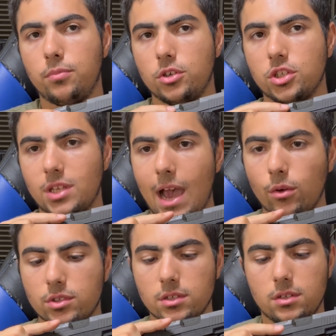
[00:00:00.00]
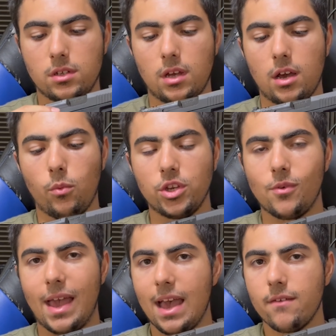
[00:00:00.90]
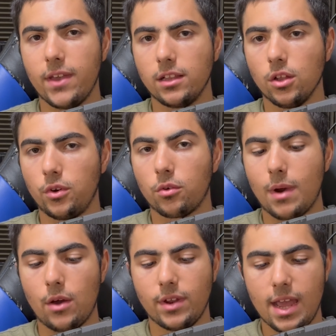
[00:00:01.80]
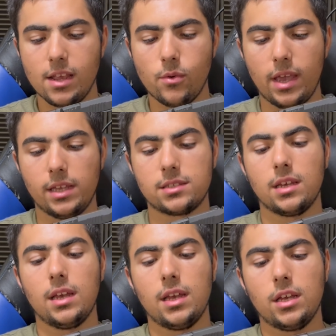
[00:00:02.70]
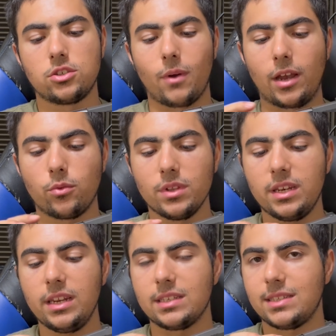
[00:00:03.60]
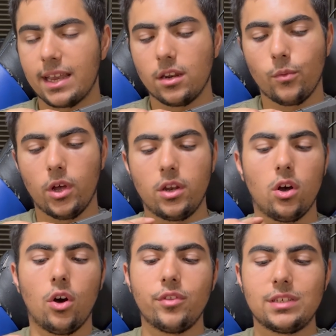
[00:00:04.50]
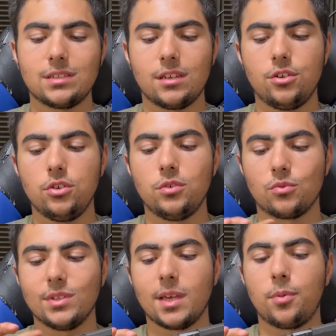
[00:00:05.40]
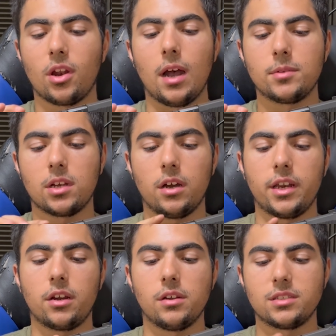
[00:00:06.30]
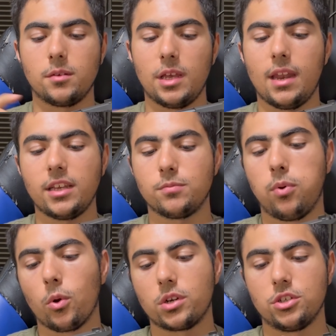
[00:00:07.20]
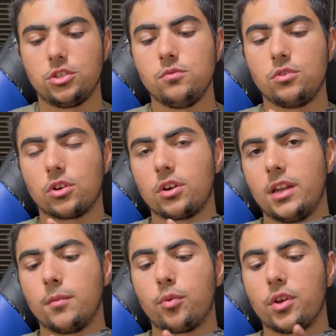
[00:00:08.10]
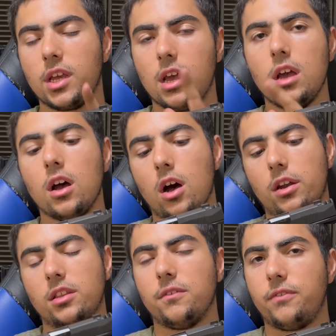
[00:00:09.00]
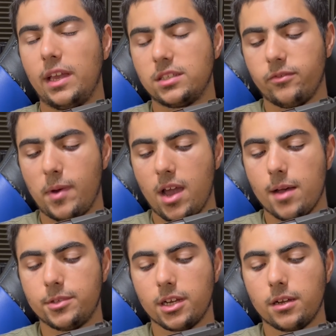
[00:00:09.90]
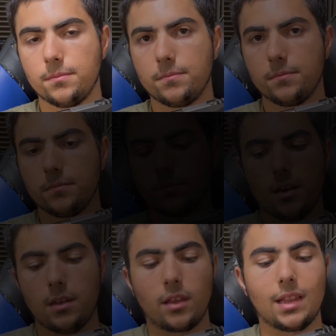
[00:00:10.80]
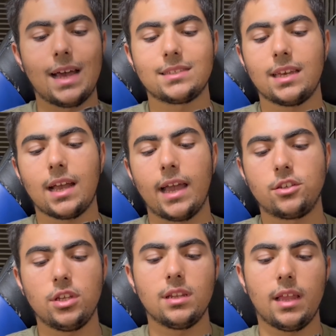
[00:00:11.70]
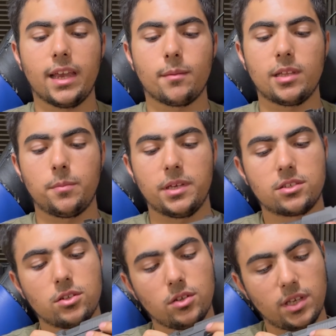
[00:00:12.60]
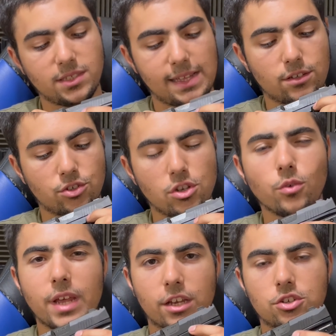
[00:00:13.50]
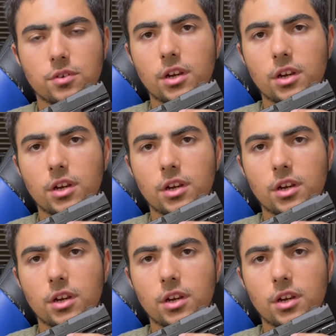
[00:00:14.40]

pushes out when you have a loaded round anyways, so I don't really need a second one. All this is gonna do is once I put an optic on here, it's gonna be a nice port to shoot dirt and debris onto the face of my optic. Now the last thing I didn't like about the pistol is that there's no texturing